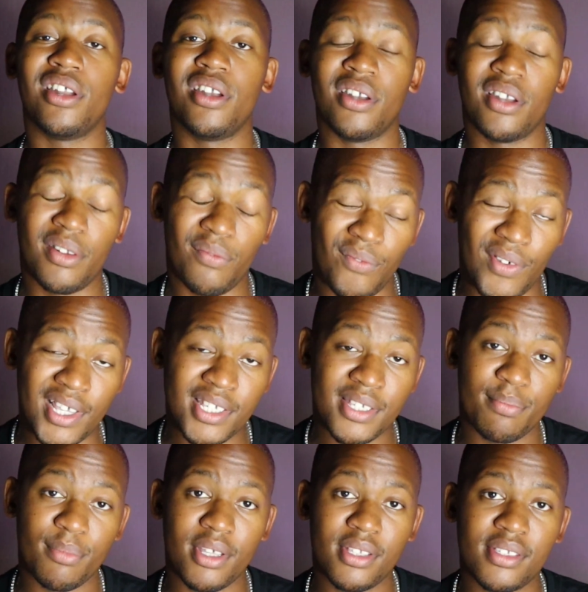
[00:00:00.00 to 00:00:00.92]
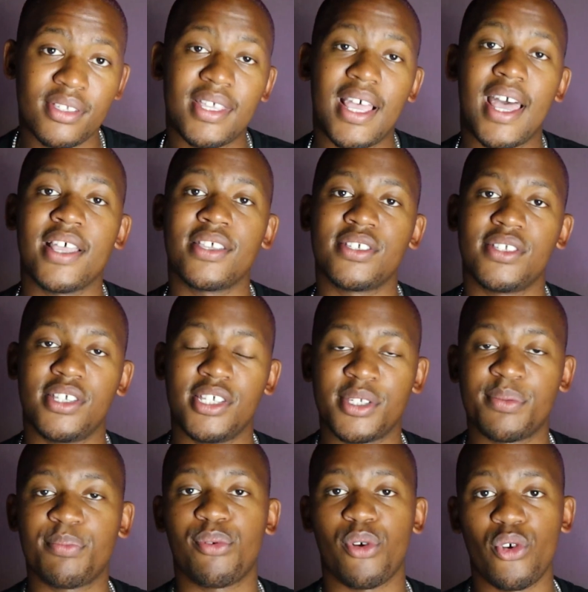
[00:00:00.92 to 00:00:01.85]
investment as
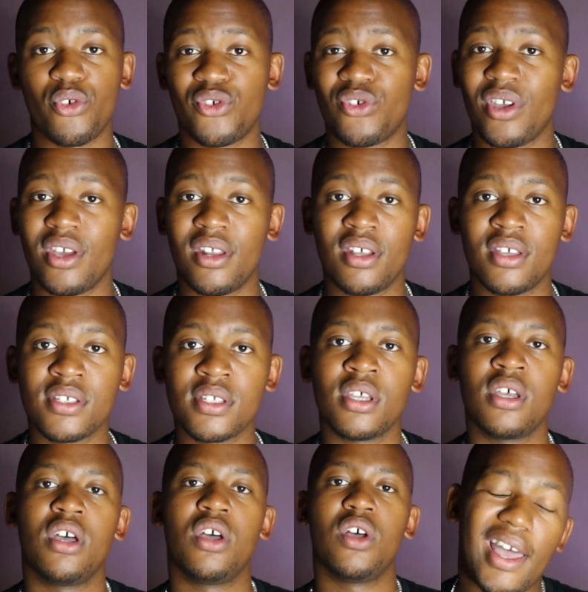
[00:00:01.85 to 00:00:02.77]
these pro traders.